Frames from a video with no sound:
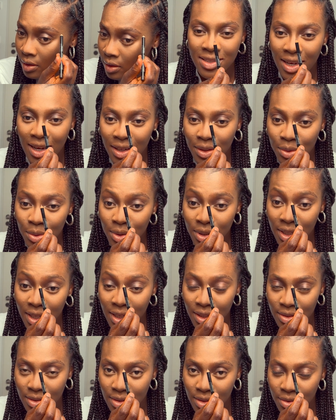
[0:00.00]
and don't
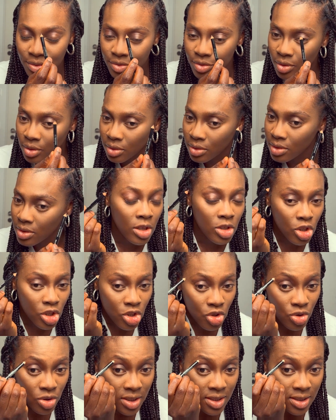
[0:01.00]
get to the front.
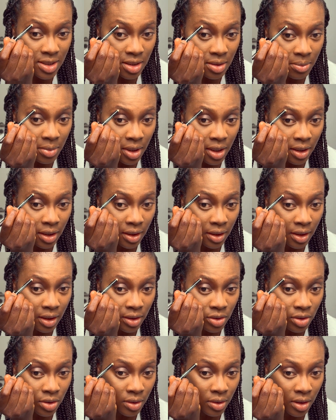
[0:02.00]
Just tracing my
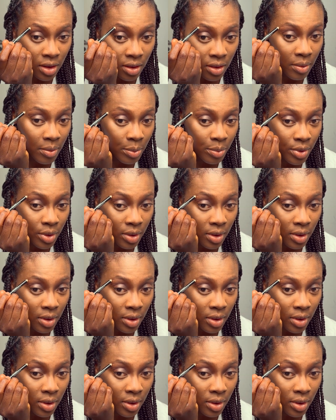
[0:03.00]
natural brow